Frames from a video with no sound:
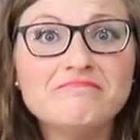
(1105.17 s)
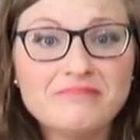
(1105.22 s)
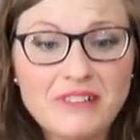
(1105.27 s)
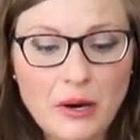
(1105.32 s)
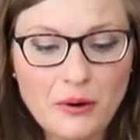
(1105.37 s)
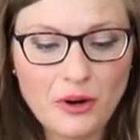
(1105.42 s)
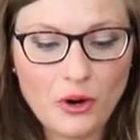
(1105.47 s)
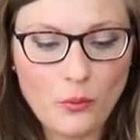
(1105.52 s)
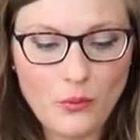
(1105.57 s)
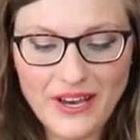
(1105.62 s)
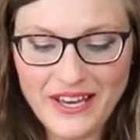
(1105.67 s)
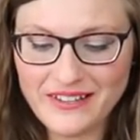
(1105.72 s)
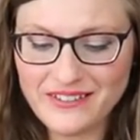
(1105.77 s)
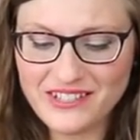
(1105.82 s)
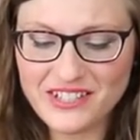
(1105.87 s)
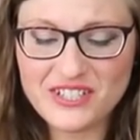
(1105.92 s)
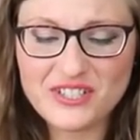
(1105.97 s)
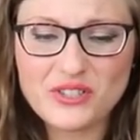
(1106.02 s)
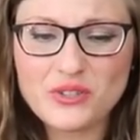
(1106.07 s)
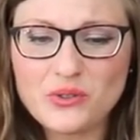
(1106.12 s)
Now I'm gonna wait
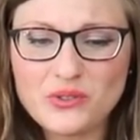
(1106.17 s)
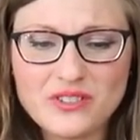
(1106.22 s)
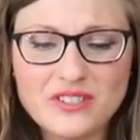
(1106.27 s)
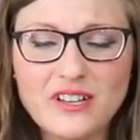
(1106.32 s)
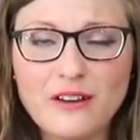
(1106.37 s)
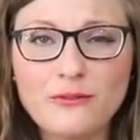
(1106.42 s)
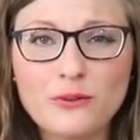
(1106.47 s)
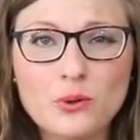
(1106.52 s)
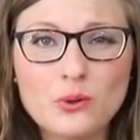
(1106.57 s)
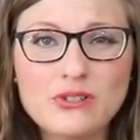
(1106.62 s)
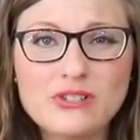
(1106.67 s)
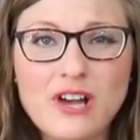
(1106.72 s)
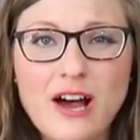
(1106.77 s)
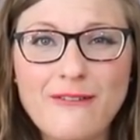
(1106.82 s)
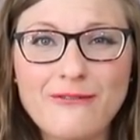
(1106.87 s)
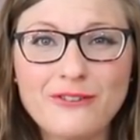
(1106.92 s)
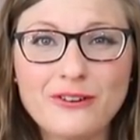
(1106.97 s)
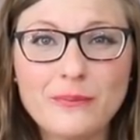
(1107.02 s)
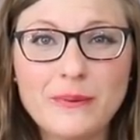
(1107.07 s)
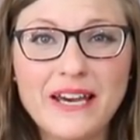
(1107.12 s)
till this stuff cools
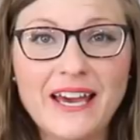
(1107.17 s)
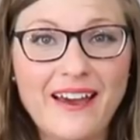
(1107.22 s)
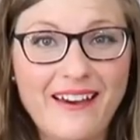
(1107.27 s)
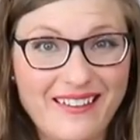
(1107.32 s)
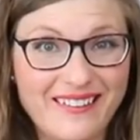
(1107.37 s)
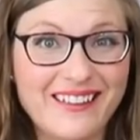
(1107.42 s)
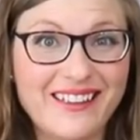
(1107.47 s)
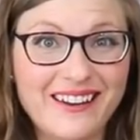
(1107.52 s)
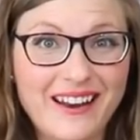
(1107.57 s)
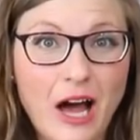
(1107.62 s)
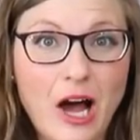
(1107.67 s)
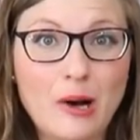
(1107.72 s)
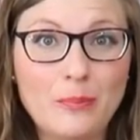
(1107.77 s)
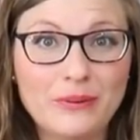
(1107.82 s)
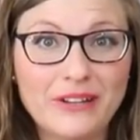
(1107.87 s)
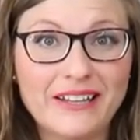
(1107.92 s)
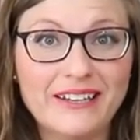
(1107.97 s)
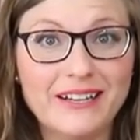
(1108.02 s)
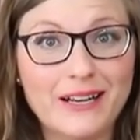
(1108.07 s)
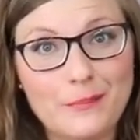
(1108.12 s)
off for a bit, and then I'll
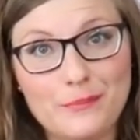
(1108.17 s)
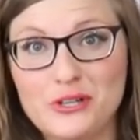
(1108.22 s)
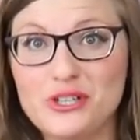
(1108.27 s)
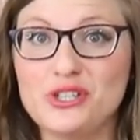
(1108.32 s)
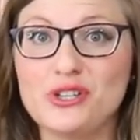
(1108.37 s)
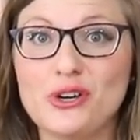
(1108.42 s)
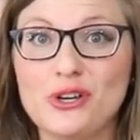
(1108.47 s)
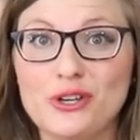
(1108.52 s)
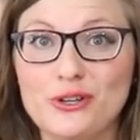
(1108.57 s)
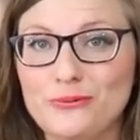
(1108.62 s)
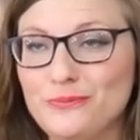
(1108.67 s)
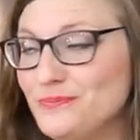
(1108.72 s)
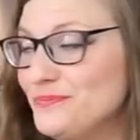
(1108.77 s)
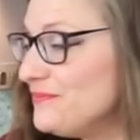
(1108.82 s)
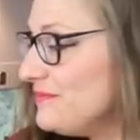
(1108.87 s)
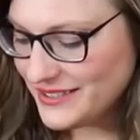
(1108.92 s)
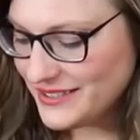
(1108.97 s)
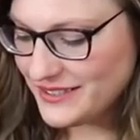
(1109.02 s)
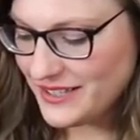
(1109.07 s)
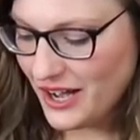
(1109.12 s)
plate it up and show you.
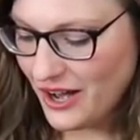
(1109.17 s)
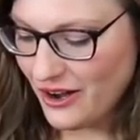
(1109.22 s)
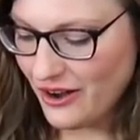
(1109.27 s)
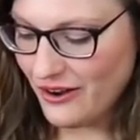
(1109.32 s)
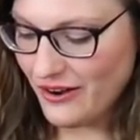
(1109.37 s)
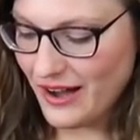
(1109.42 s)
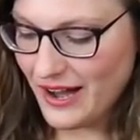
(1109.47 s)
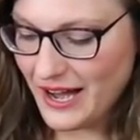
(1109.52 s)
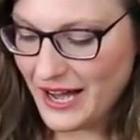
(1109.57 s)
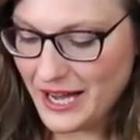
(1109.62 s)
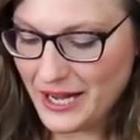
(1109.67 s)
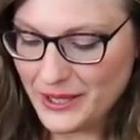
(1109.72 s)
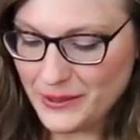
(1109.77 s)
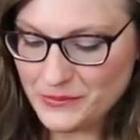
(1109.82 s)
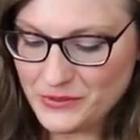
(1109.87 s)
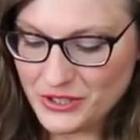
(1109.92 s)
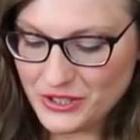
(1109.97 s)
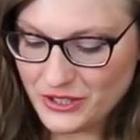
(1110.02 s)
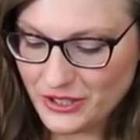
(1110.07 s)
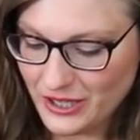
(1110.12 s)
So
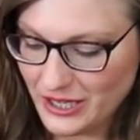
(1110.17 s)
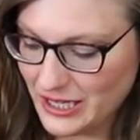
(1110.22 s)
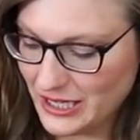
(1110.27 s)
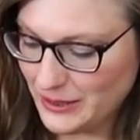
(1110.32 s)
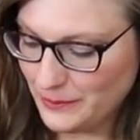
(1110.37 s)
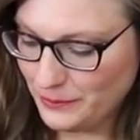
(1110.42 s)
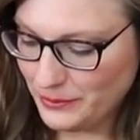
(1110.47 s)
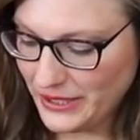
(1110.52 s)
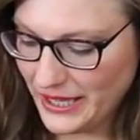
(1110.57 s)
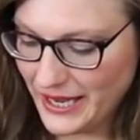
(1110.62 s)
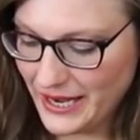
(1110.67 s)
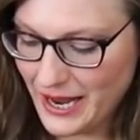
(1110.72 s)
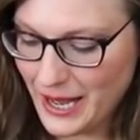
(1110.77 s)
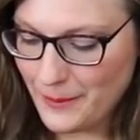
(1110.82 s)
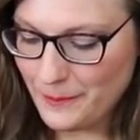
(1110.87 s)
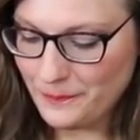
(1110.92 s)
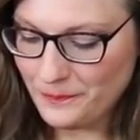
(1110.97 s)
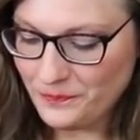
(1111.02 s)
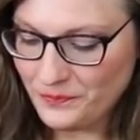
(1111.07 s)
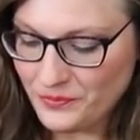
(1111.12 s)
I'm just gonna plate
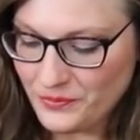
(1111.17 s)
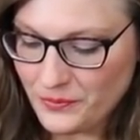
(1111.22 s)
up